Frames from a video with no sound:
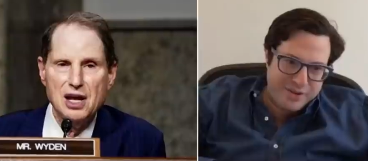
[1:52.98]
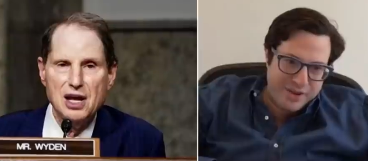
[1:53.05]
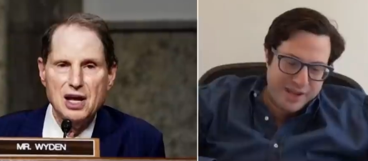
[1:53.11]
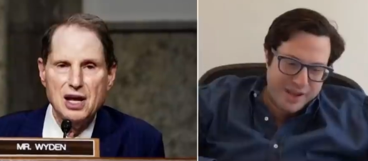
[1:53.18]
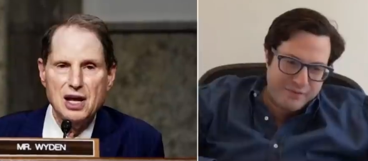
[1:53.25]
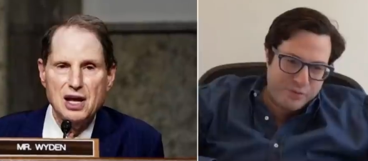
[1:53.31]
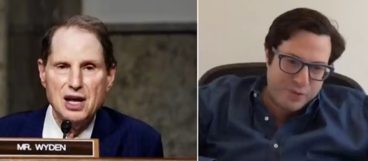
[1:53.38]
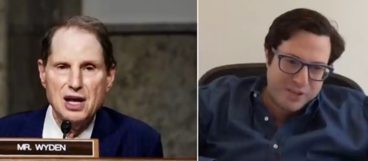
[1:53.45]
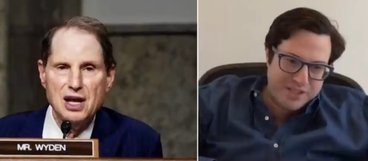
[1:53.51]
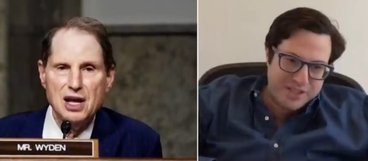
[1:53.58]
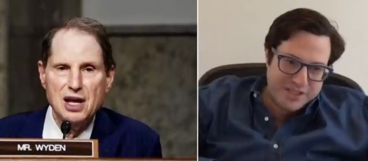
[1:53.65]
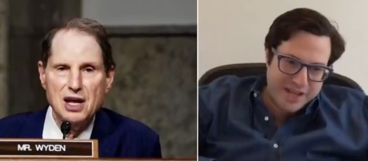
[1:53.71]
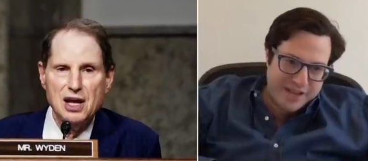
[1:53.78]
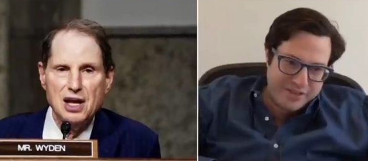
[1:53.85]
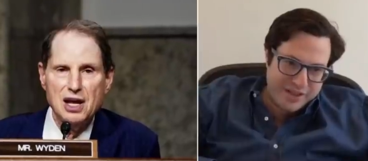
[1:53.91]
Speaker 1: you can get voices
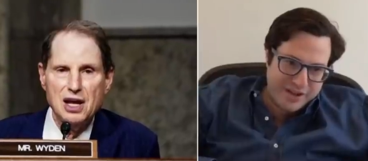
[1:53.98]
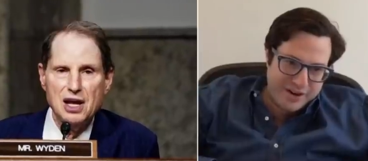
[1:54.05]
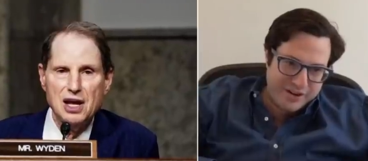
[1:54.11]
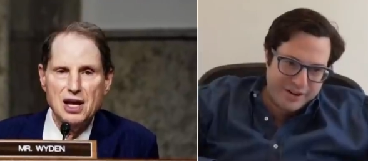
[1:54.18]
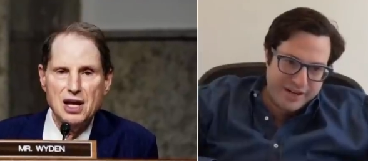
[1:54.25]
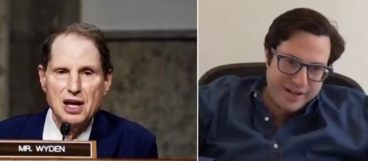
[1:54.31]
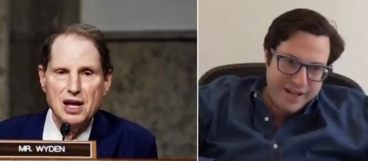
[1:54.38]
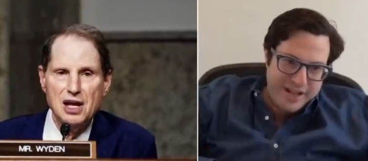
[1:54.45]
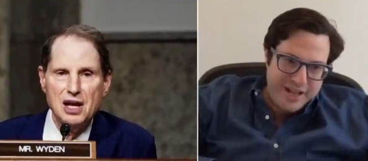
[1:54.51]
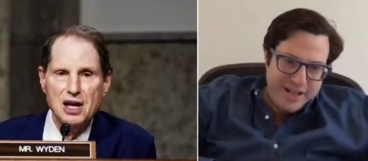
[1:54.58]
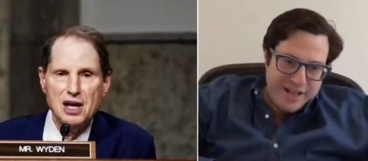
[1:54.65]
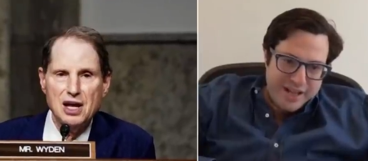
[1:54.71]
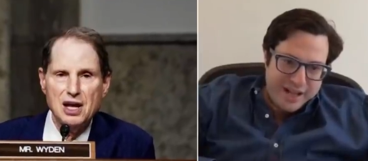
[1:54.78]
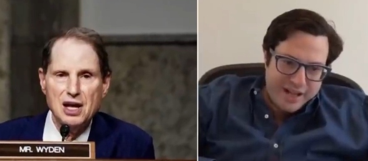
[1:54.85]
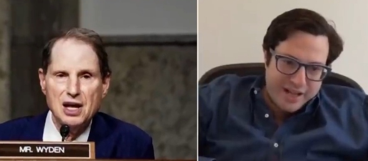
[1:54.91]
out there and
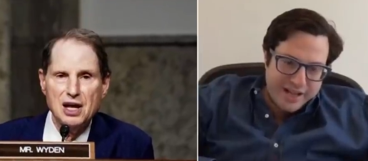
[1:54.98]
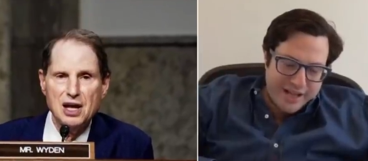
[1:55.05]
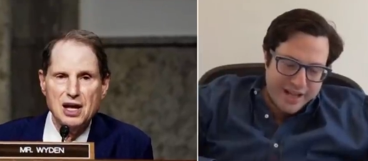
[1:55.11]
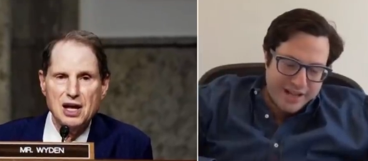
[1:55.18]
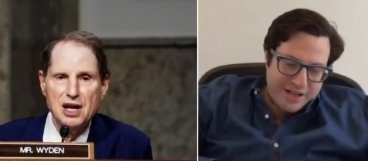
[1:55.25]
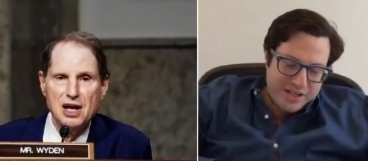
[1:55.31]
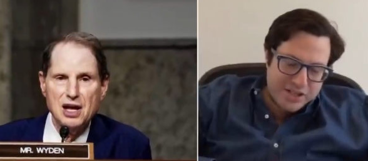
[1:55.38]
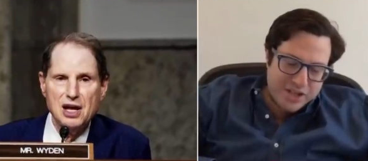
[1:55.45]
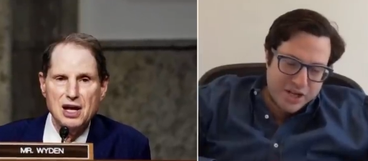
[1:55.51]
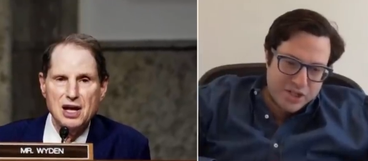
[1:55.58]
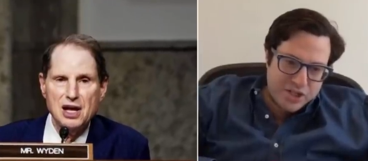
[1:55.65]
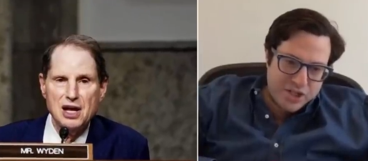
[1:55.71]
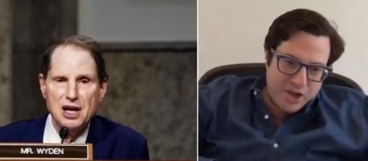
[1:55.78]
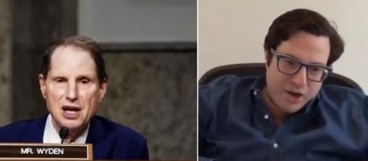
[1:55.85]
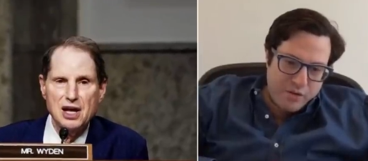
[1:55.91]
uh, get a
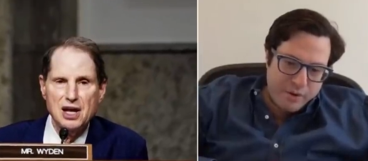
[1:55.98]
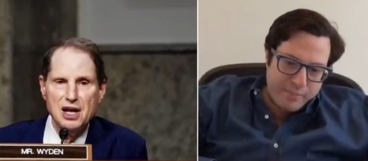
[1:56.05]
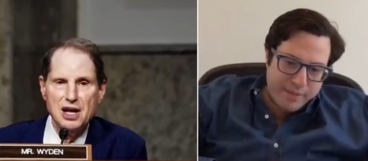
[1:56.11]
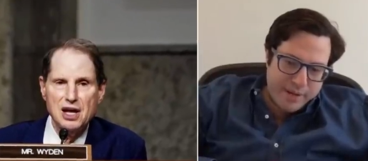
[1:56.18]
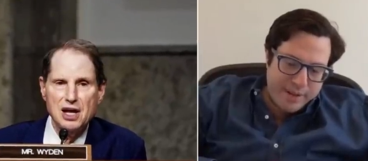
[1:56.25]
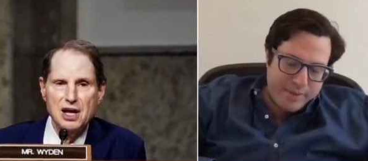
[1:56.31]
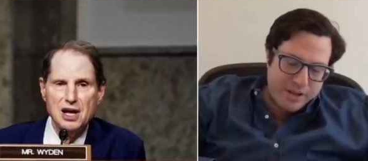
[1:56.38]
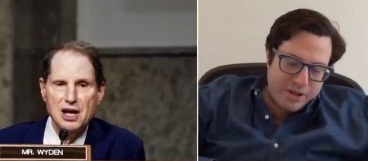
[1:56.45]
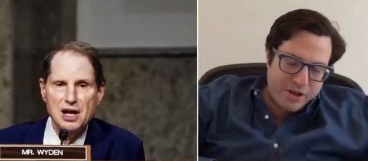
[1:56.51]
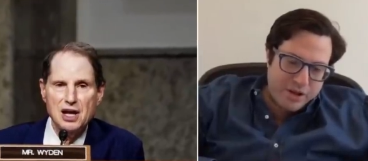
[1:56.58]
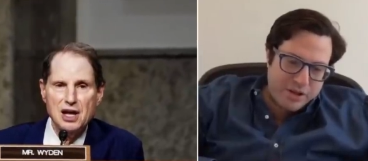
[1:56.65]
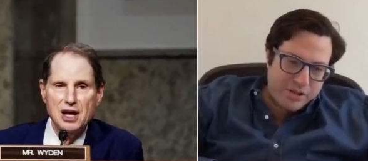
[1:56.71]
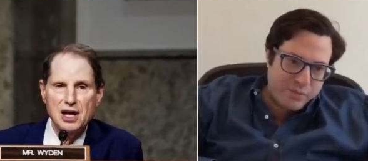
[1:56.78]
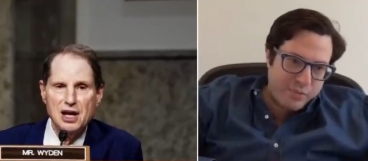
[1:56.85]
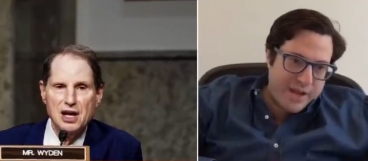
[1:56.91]
discussion going. But, I mean,
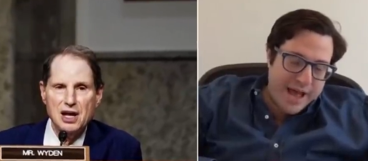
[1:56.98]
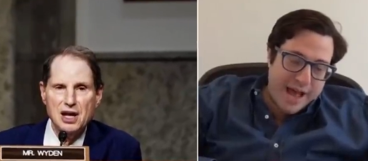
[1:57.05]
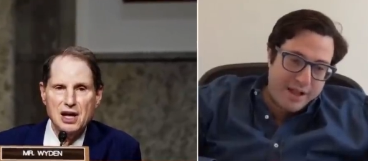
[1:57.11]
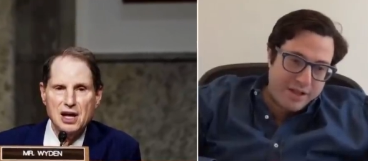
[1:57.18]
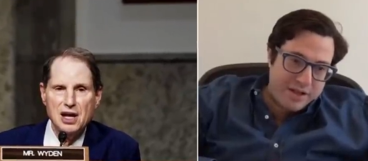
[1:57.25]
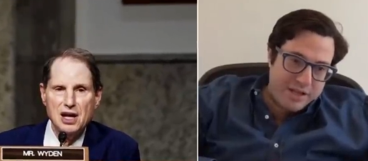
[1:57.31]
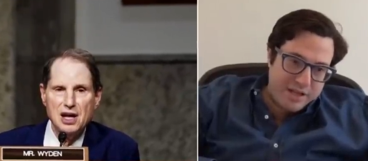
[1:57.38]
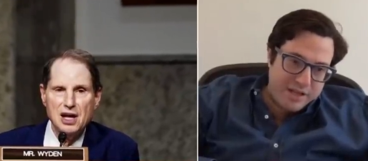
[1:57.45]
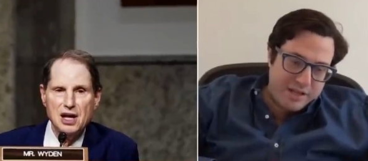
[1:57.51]
look, the reality